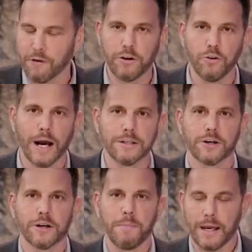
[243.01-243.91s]
and you guys are
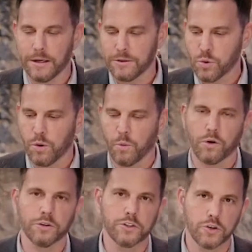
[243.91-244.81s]
going to make it into a
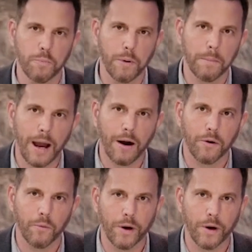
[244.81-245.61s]
world superpower?